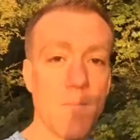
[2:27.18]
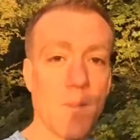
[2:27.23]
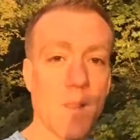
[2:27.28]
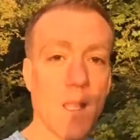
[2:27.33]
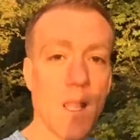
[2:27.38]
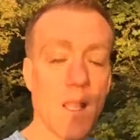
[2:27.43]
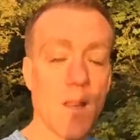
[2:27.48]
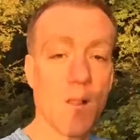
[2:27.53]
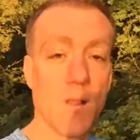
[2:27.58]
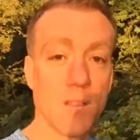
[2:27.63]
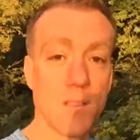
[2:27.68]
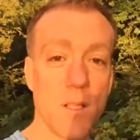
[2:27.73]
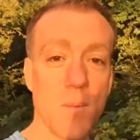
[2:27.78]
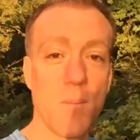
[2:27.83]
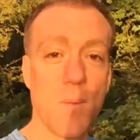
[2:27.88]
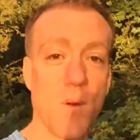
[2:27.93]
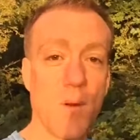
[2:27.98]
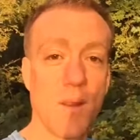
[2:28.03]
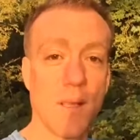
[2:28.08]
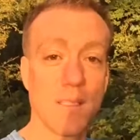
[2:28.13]
And I got to the
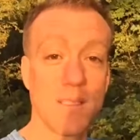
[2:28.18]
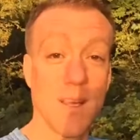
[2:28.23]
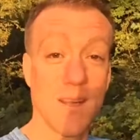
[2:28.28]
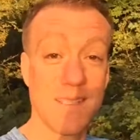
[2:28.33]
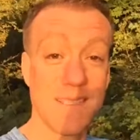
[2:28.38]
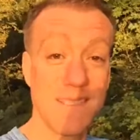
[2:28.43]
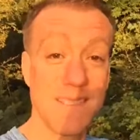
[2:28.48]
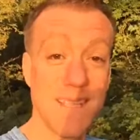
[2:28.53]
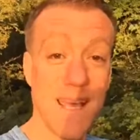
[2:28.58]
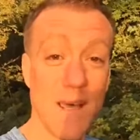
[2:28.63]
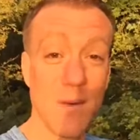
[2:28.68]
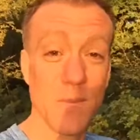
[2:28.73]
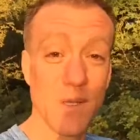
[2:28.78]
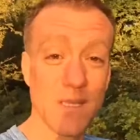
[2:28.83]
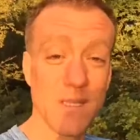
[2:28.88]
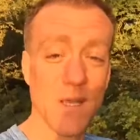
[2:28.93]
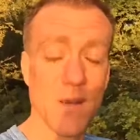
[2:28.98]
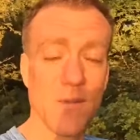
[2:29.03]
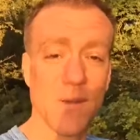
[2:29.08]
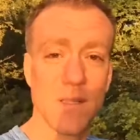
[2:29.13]
point, I started to doubt
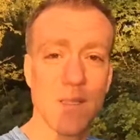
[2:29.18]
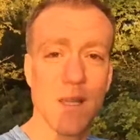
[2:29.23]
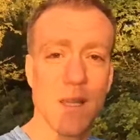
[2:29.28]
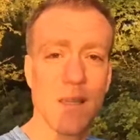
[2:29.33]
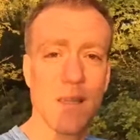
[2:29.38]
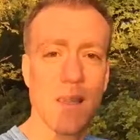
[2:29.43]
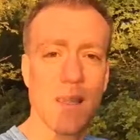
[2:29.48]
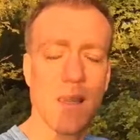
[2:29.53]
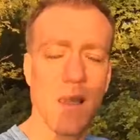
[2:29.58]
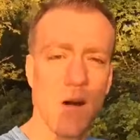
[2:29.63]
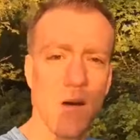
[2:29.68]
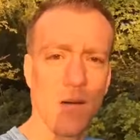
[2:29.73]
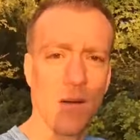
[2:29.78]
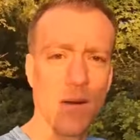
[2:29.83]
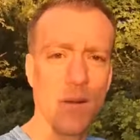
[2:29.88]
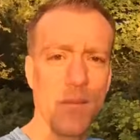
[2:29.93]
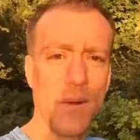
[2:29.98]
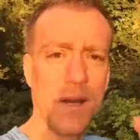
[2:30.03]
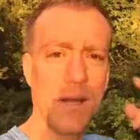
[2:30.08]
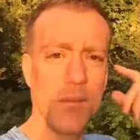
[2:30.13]
myself. I started to think, hold on a
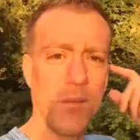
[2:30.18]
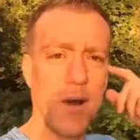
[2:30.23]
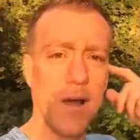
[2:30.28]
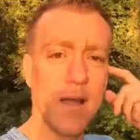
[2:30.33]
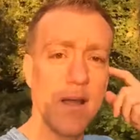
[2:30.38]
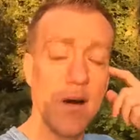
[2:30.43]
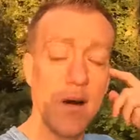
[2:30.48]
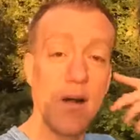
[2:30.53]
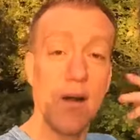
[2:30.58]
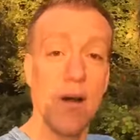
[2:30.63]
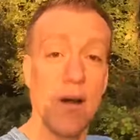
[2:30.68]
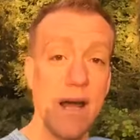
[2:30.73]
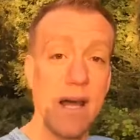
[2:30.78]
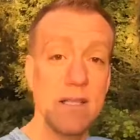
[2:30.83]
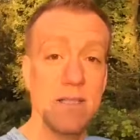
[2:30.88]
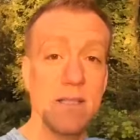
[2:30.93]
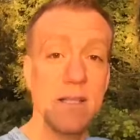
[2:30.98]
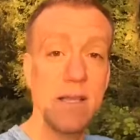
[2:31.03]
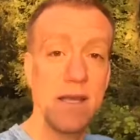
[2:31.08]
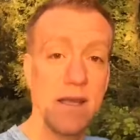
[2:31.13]
minute, why can't I
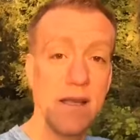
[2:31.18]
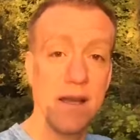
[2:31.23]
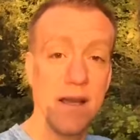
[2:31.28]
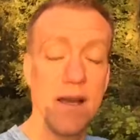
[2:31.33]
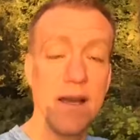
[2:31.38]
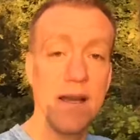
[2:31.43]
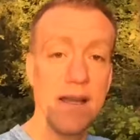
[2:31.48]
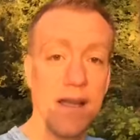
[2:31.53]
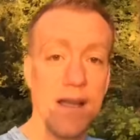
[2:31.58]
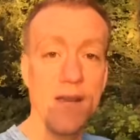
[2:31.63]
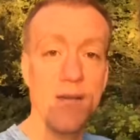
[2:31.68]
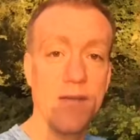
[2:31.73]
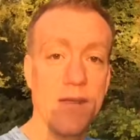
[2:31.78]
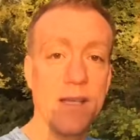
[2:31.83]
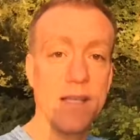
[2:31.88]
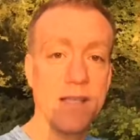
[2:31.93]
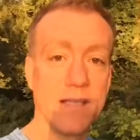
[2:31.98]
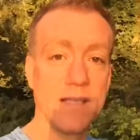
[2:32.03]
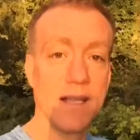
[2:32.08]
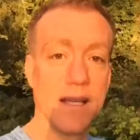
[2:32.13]
actually give
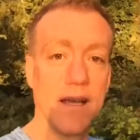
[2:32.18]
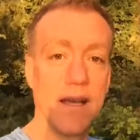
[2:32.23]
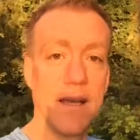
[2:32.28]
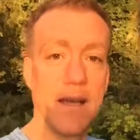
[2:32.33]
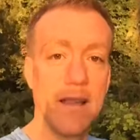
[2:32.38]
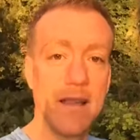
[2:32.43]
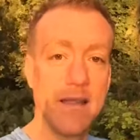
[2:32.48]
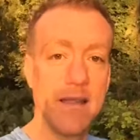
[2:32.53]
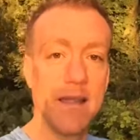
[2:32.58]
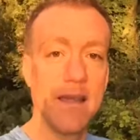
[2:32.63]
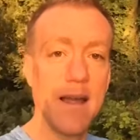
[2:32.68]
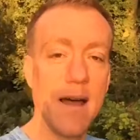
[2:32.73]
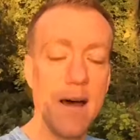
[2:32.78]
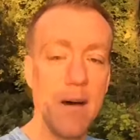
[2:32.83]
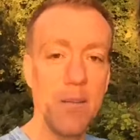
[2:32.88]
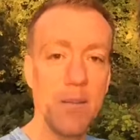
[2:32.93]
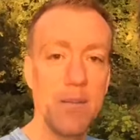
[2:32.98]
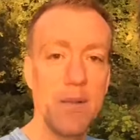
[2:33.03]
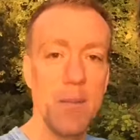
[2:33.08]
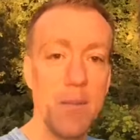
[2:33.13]
this thing up?
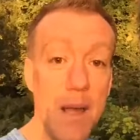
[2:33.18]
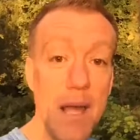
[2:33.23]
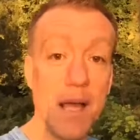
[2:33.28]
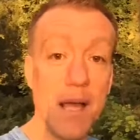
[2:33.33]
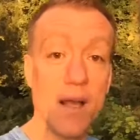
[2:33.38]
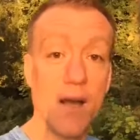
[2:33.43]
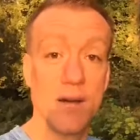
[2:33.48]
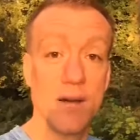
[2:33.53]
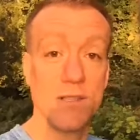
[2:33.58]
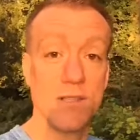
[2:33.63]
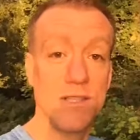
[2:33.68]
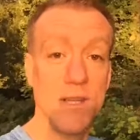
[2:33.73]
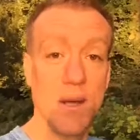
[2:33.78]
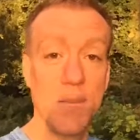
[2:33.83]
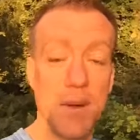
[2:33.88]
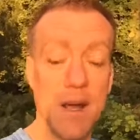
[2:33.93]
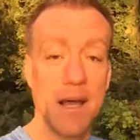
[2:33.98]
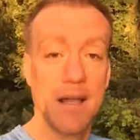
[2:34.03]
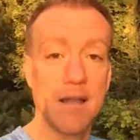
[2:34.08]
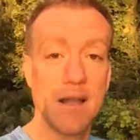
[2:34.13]
The beer can't
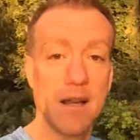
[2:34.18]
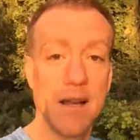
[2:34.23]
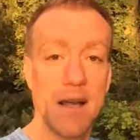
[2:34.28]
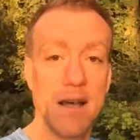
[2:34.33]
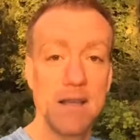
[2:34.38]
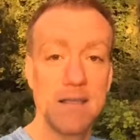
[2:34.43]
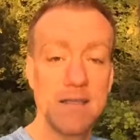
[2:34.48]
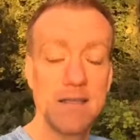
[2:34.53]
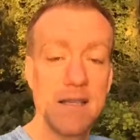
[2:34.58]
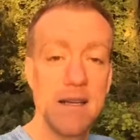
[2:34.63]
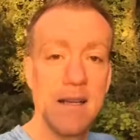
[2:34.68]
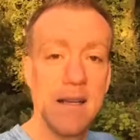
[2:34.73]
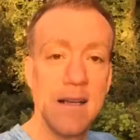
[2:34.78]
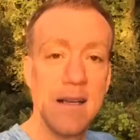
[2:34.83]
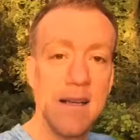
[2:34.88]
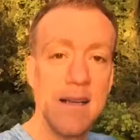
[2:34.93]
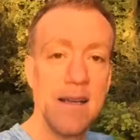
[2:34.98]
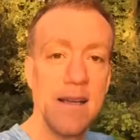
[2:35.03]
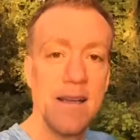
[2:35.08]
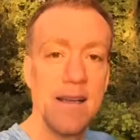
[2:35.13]
jump out the glass
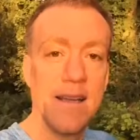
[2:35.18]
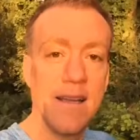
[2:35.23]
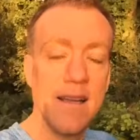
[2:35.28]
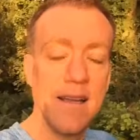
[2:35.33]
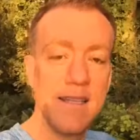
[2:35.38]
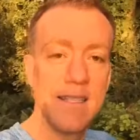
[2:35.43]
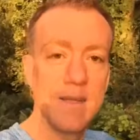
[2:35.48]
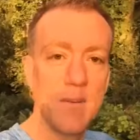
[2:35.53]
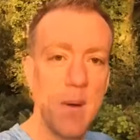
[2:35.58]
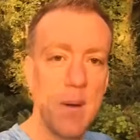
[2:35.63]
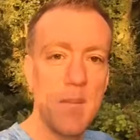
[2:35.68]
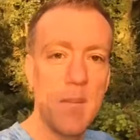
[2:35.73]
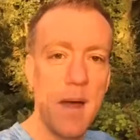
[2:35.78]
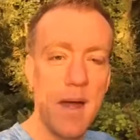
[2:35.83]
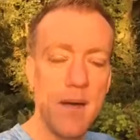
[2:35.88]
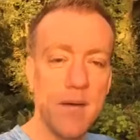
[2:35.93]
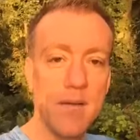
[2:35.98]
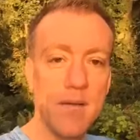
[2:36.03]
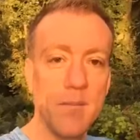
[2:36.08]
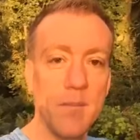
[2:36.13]
into my
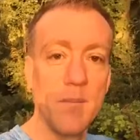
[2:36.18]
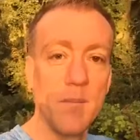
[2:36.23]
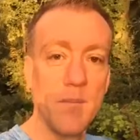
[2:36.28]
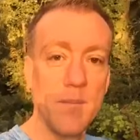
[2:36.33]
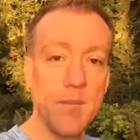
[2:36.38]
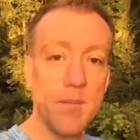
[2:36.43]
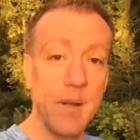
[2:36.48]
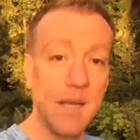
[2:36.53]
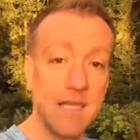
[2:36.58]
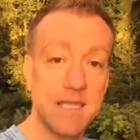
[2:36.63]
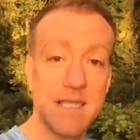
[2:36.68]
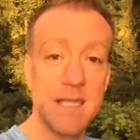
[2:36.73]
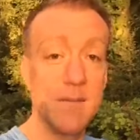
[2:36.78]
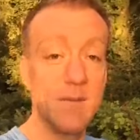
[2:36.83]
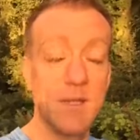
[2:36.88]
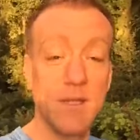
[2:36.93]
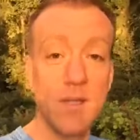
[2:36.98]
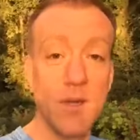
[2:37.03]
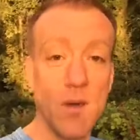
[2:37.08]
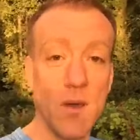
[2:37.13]
mouth. But it seemed
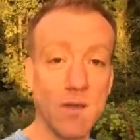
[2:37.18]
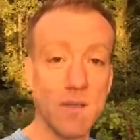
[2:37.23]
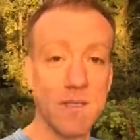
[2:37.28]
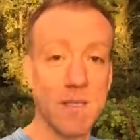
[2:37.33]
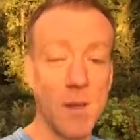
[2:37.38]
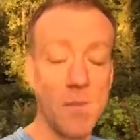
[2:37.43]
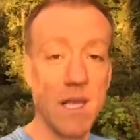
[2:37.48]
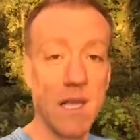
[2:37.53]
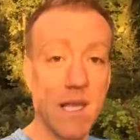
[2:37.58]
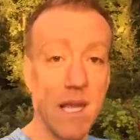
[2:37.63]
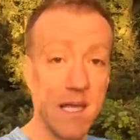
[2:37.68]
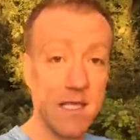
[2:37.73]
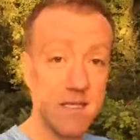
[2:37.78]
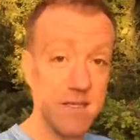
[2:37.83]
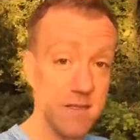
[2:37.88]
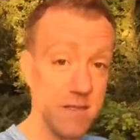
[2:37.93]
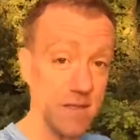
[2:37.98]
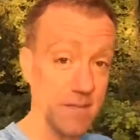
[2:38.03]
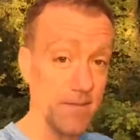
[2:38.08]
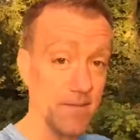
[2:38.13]
to do it on so many
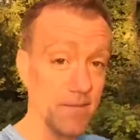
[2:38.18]
occasions.